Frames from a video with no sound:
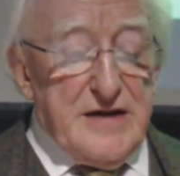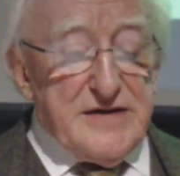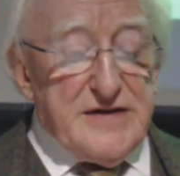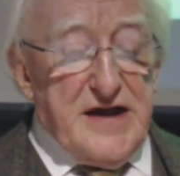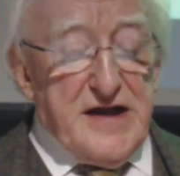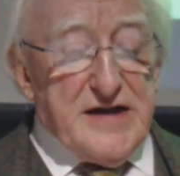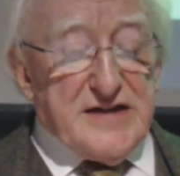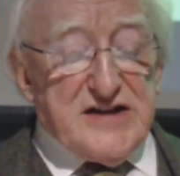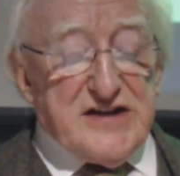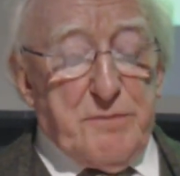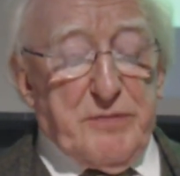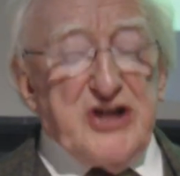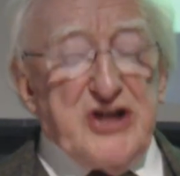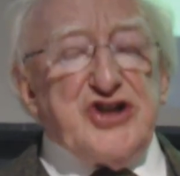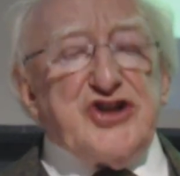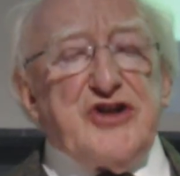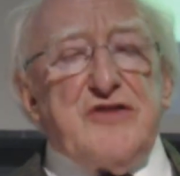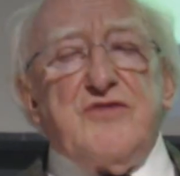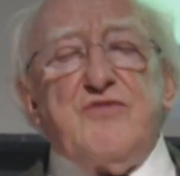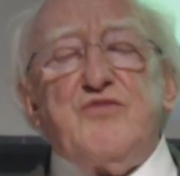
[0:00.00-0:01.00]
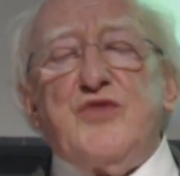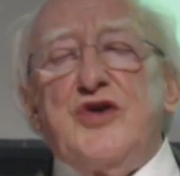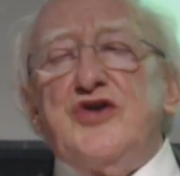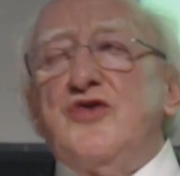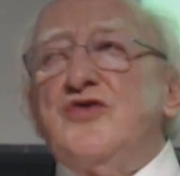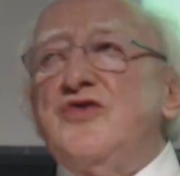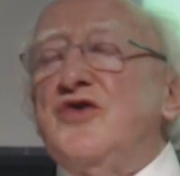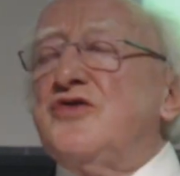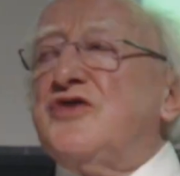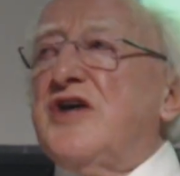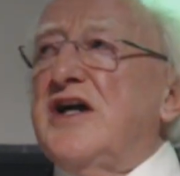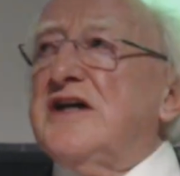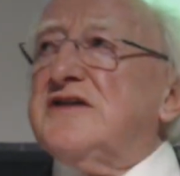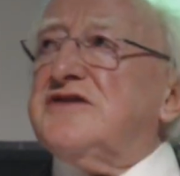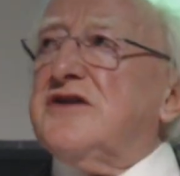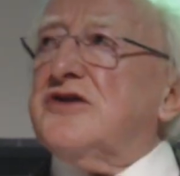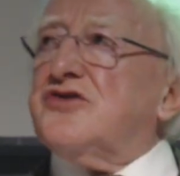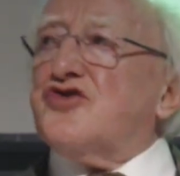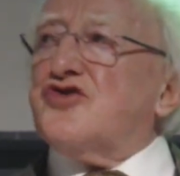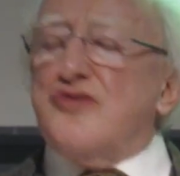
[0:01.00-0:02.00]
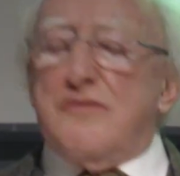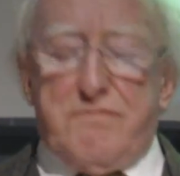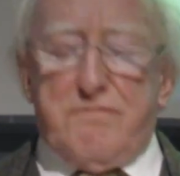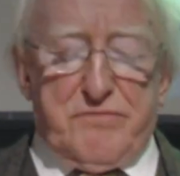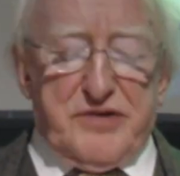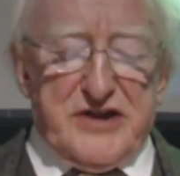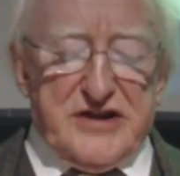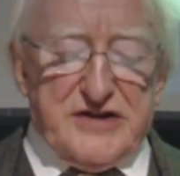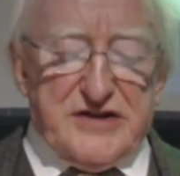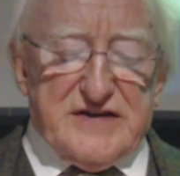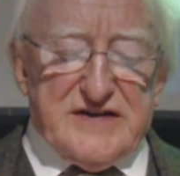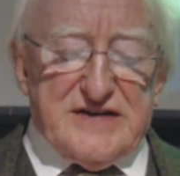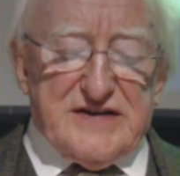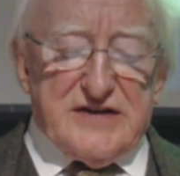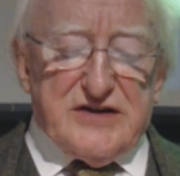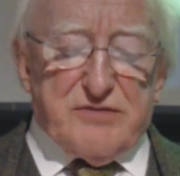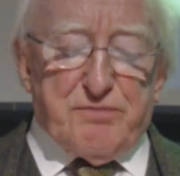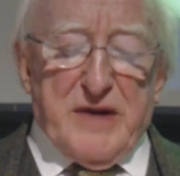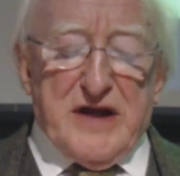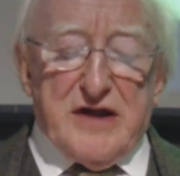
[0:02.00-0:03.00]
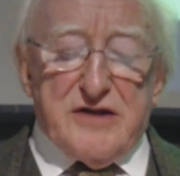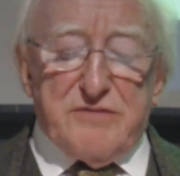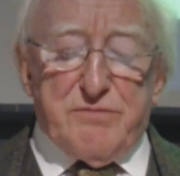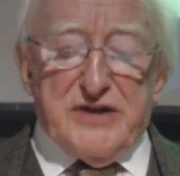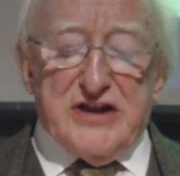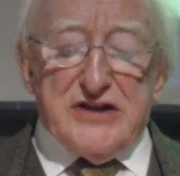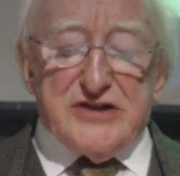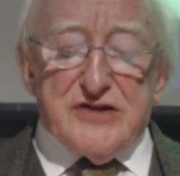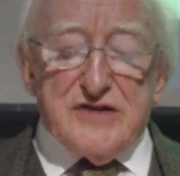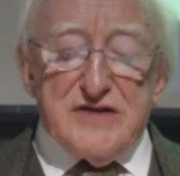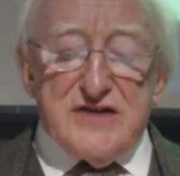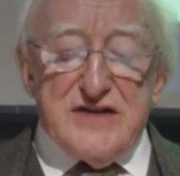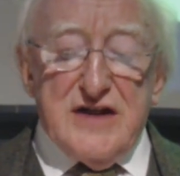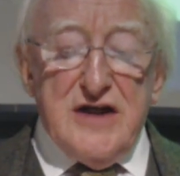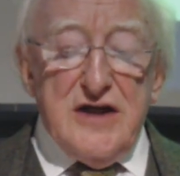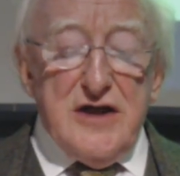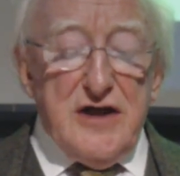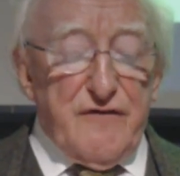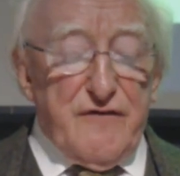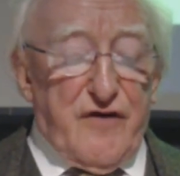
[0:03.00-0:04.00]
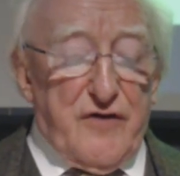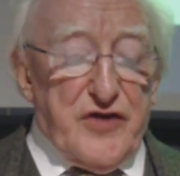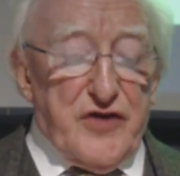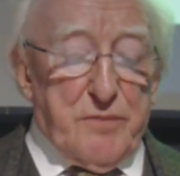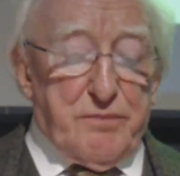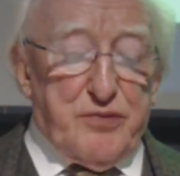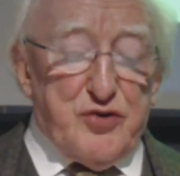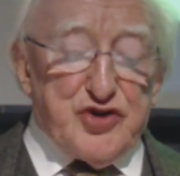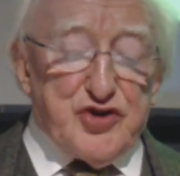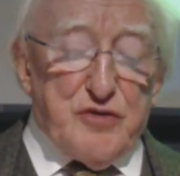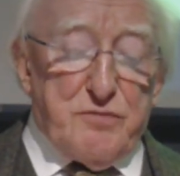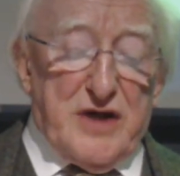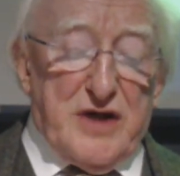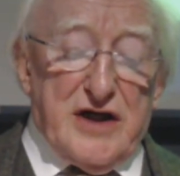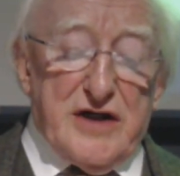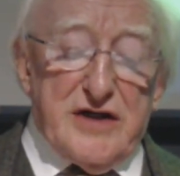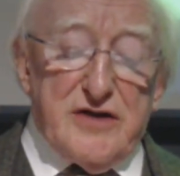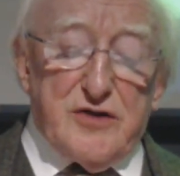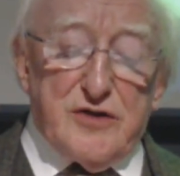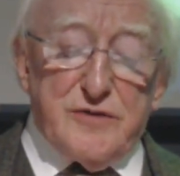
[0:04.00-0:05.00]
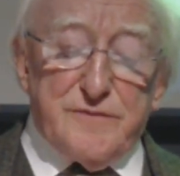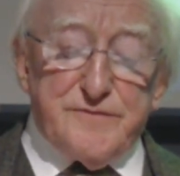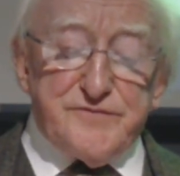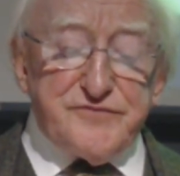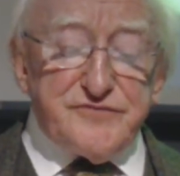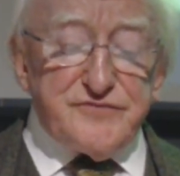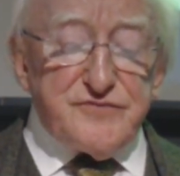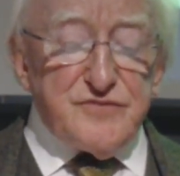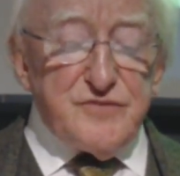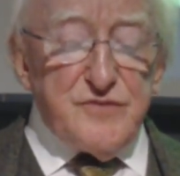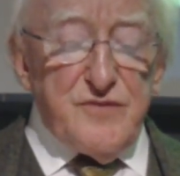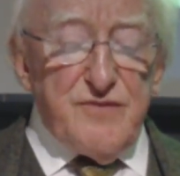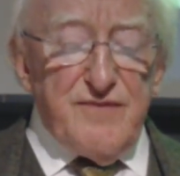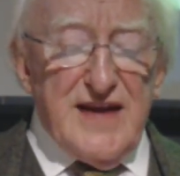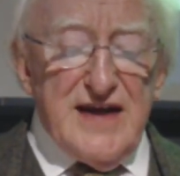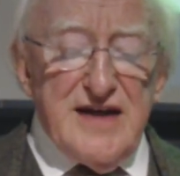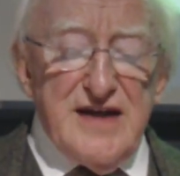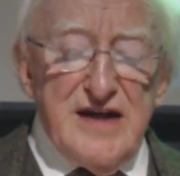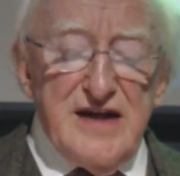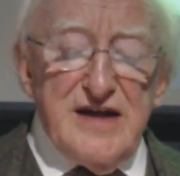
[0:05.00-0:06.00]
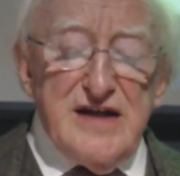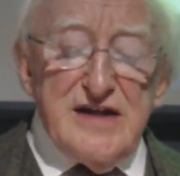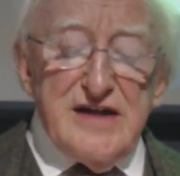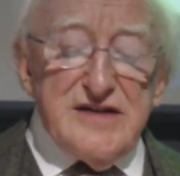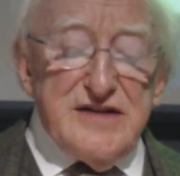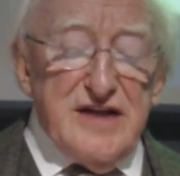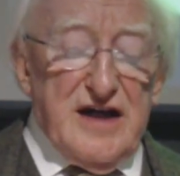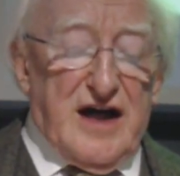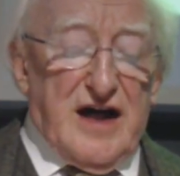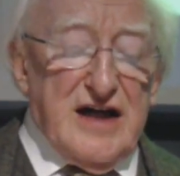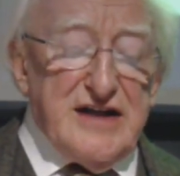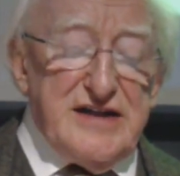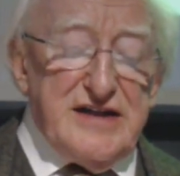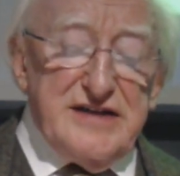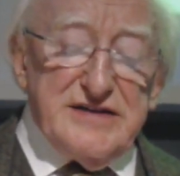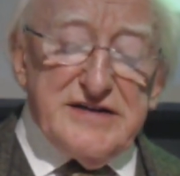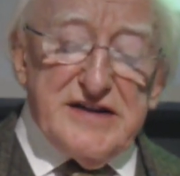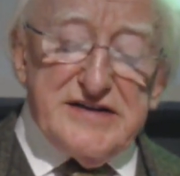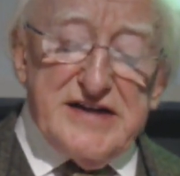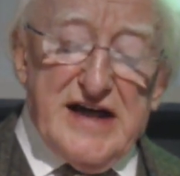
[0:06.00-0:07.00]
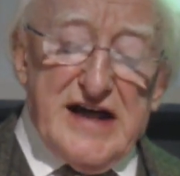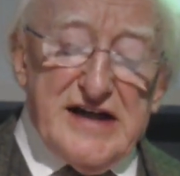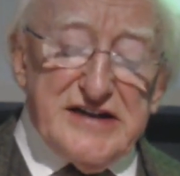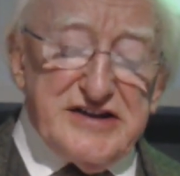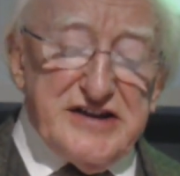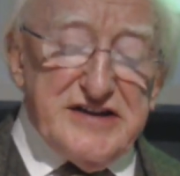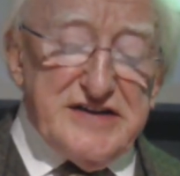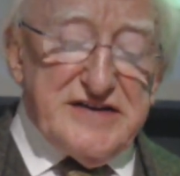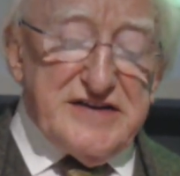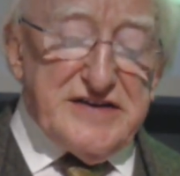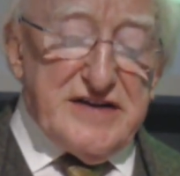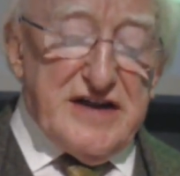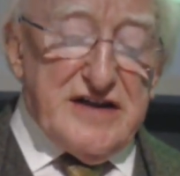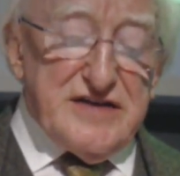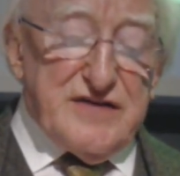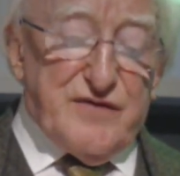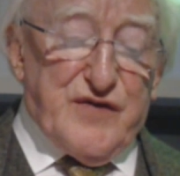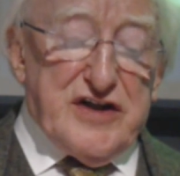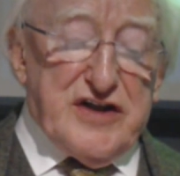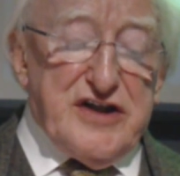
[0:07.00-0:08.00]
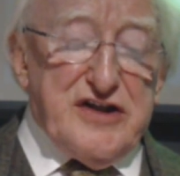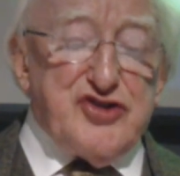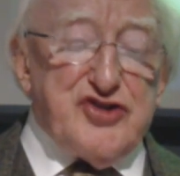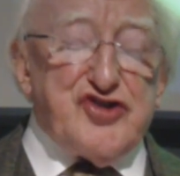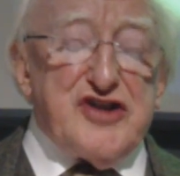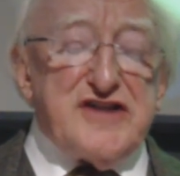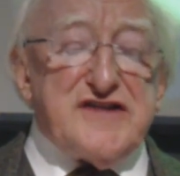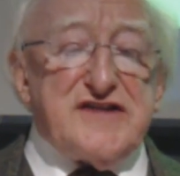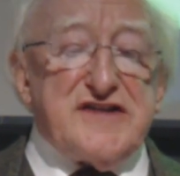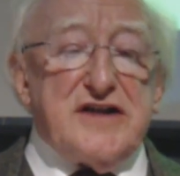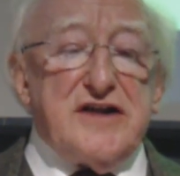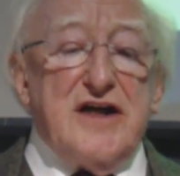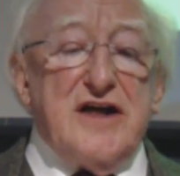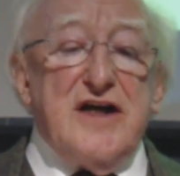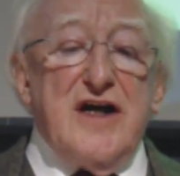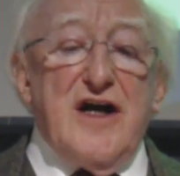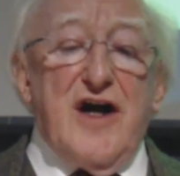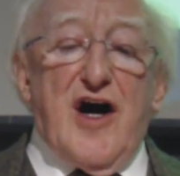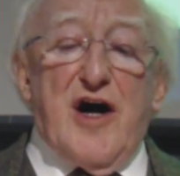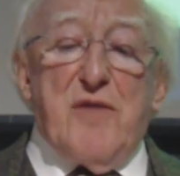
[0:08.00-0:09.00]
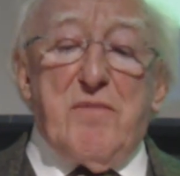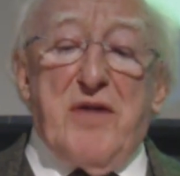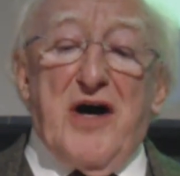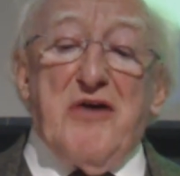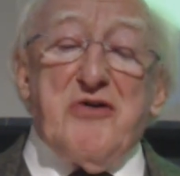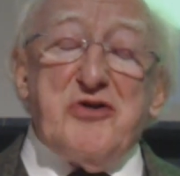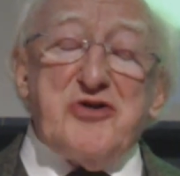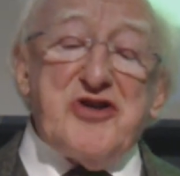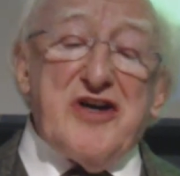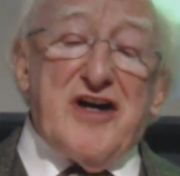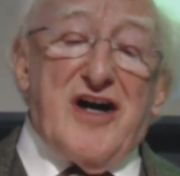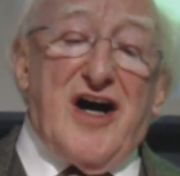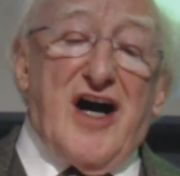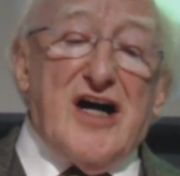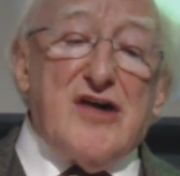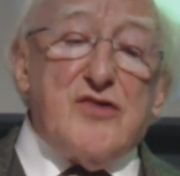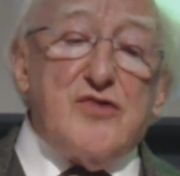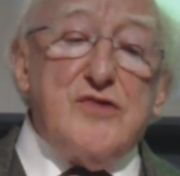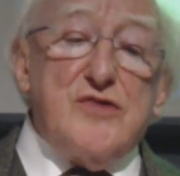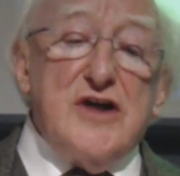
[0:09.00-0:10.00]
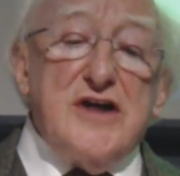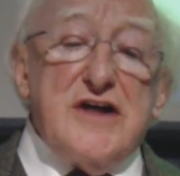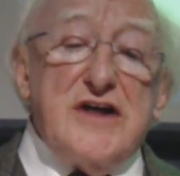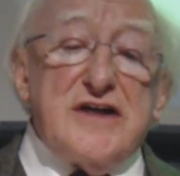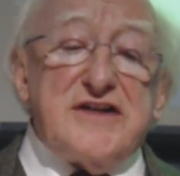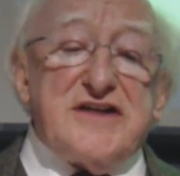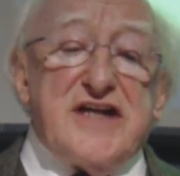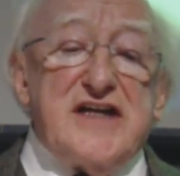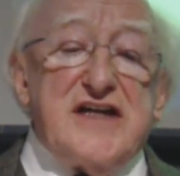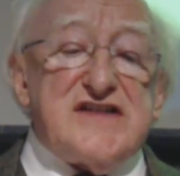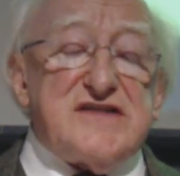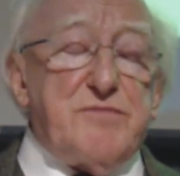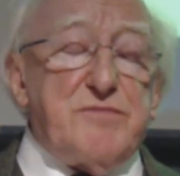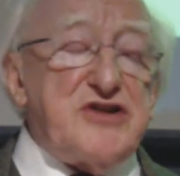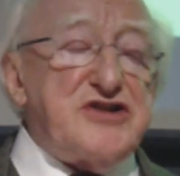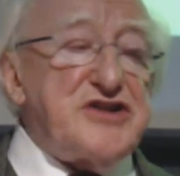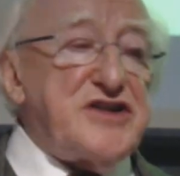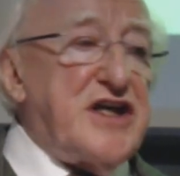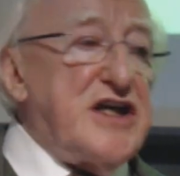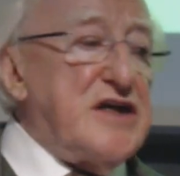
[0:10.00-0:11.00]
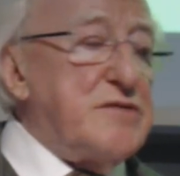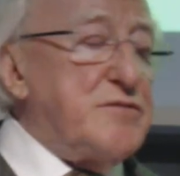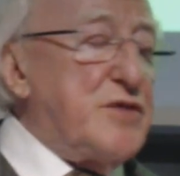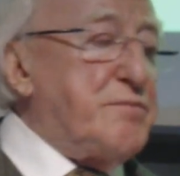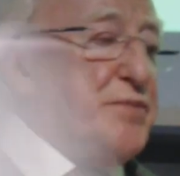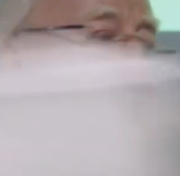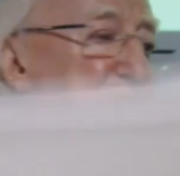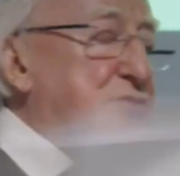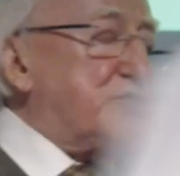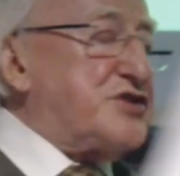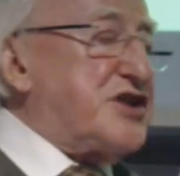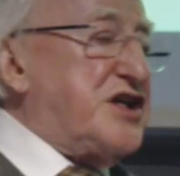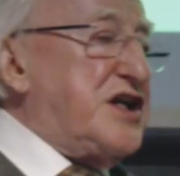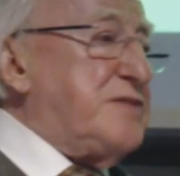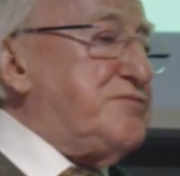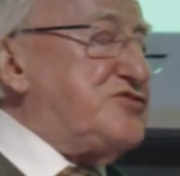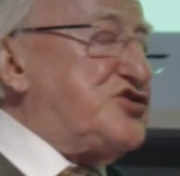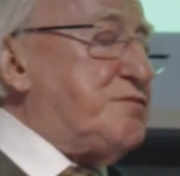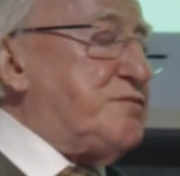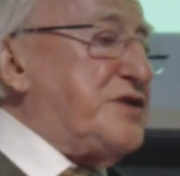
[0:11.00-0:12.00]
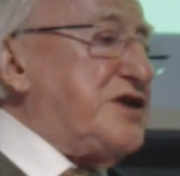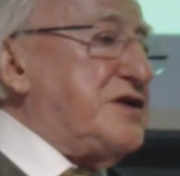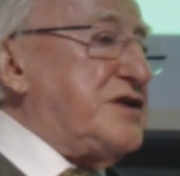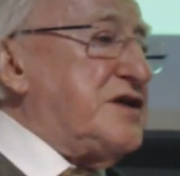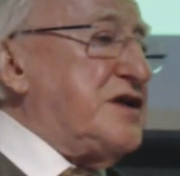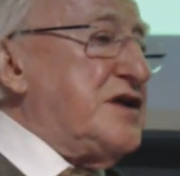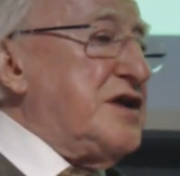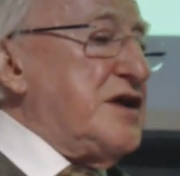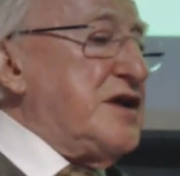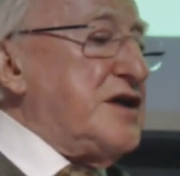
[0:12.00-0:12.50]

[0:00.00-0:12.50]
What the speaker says: The exhibition, when you look at the drum beats, the beaters from the Putumayo, I think that is very interesting about how Casement came to be